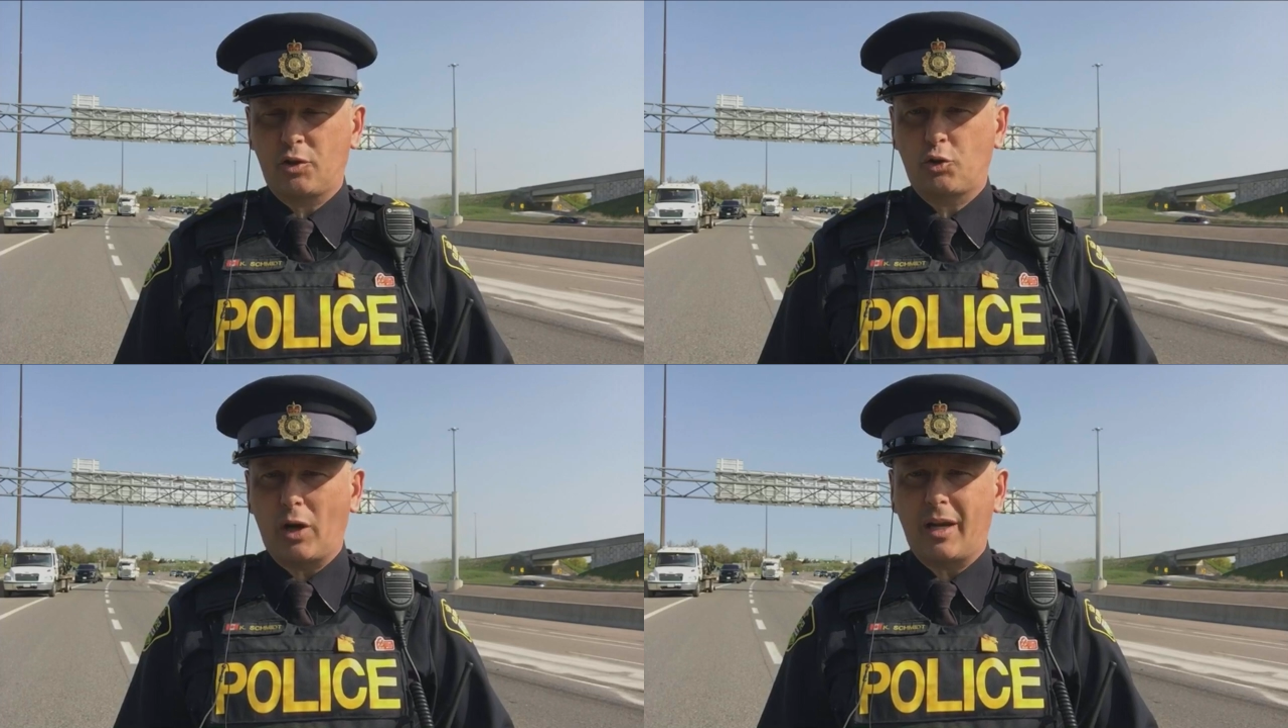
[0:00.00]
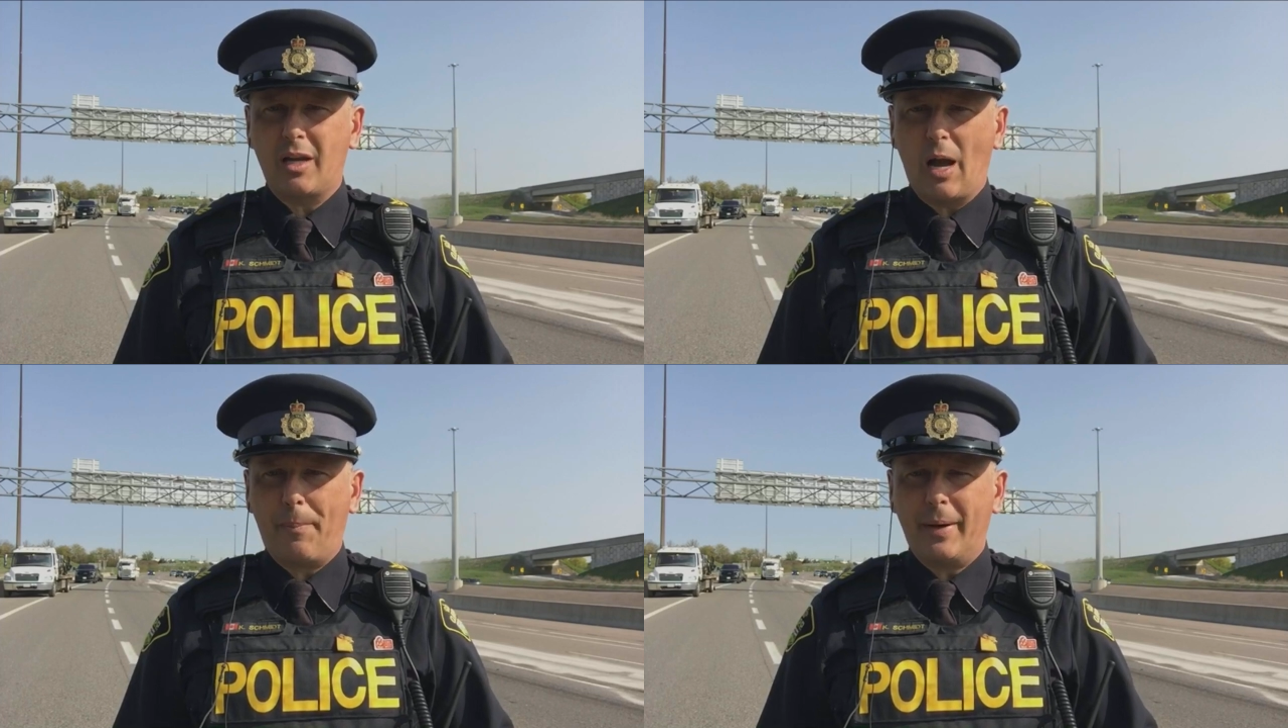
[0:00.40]
trucking
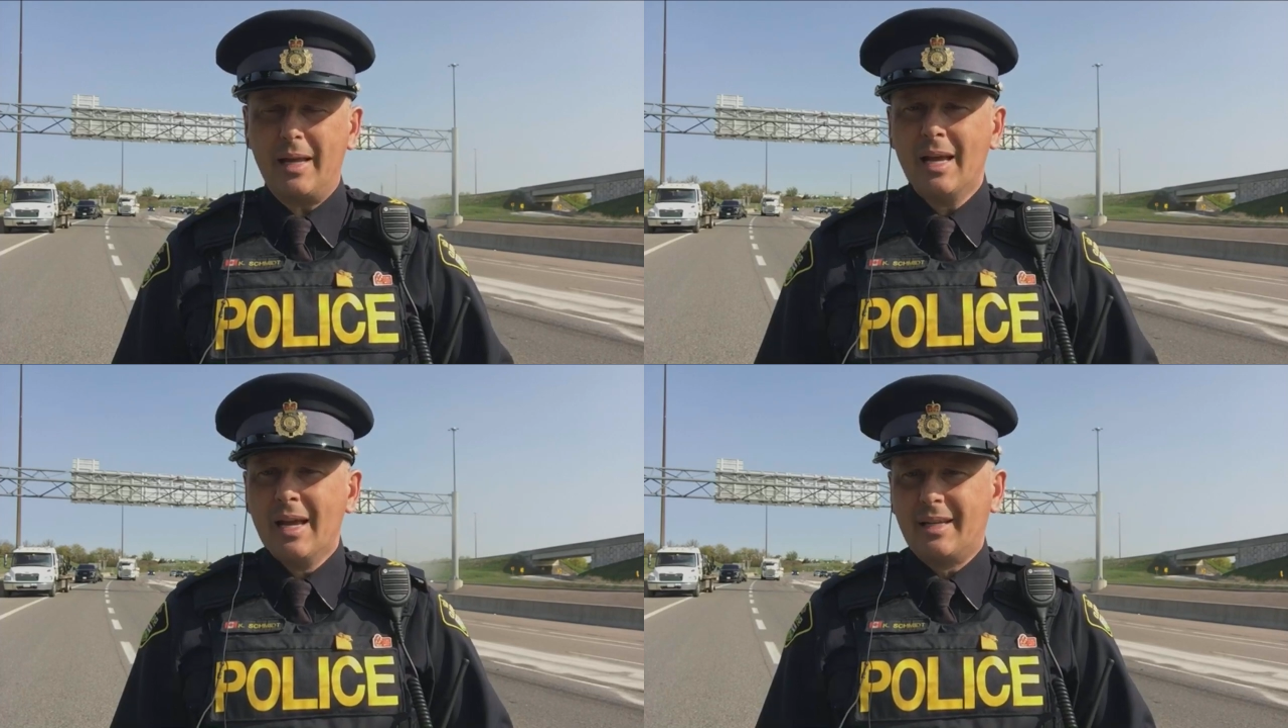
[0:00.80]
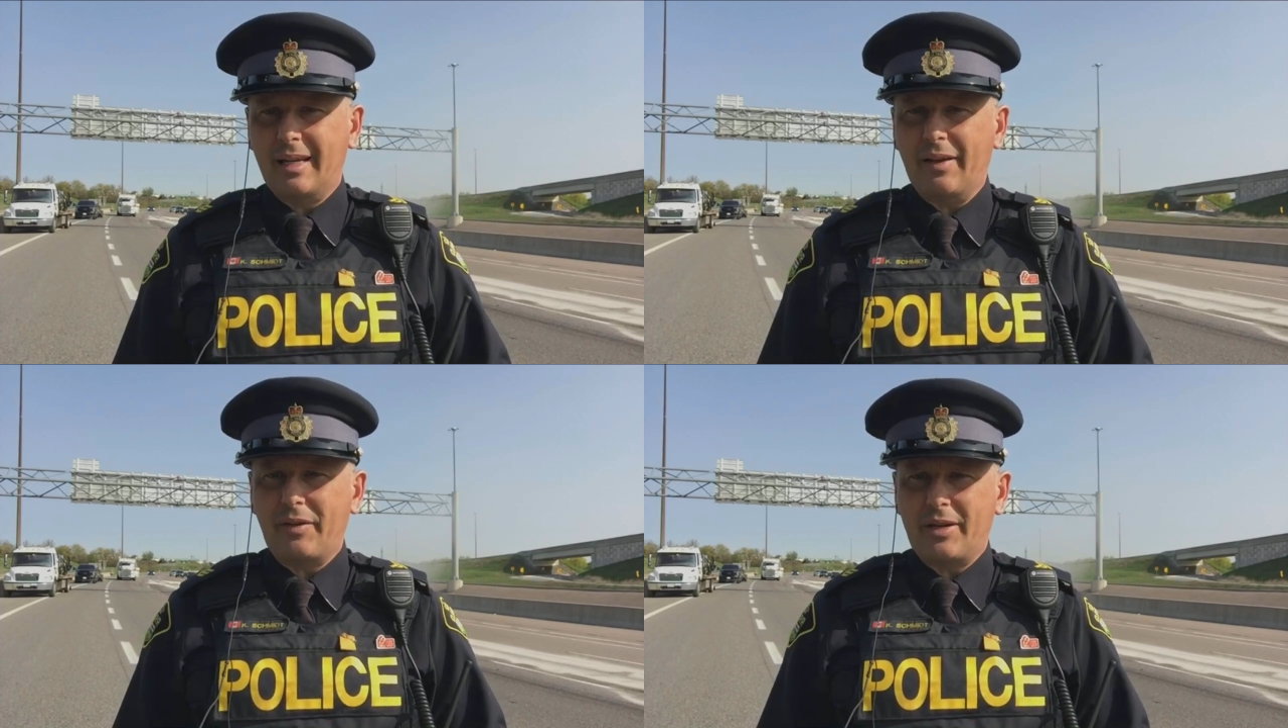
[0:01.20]
company to
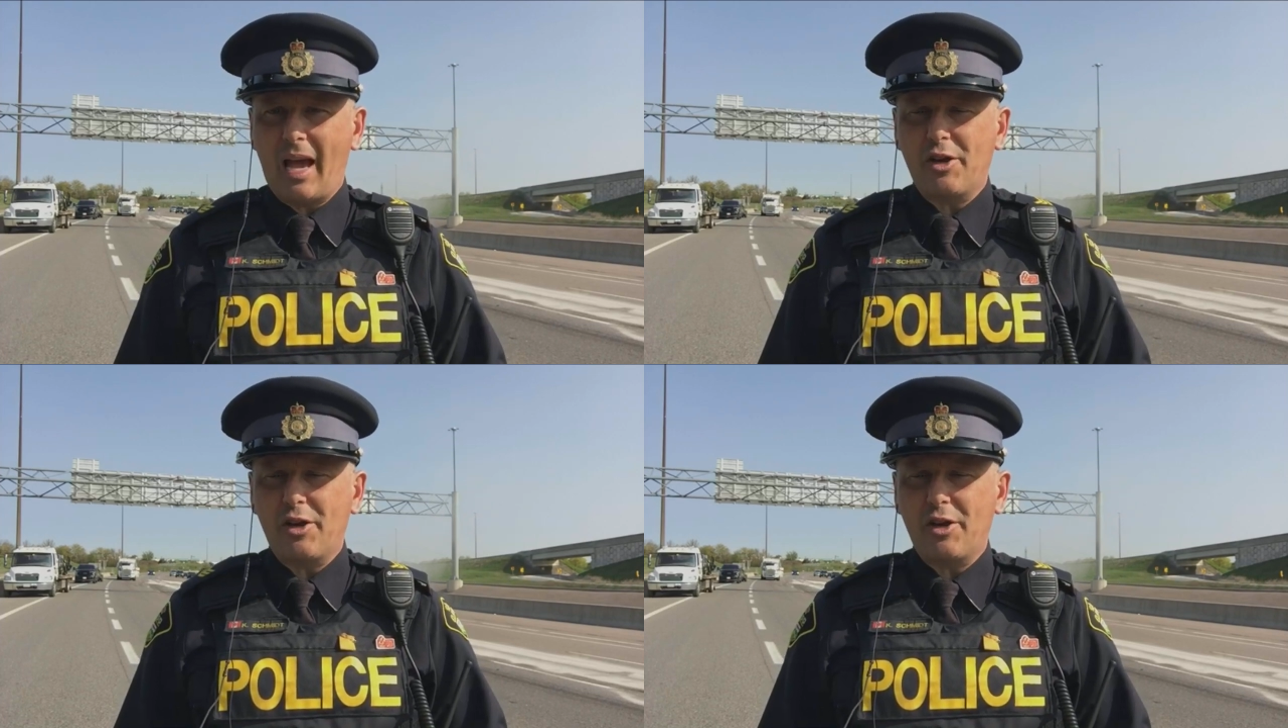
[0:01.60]
get the dash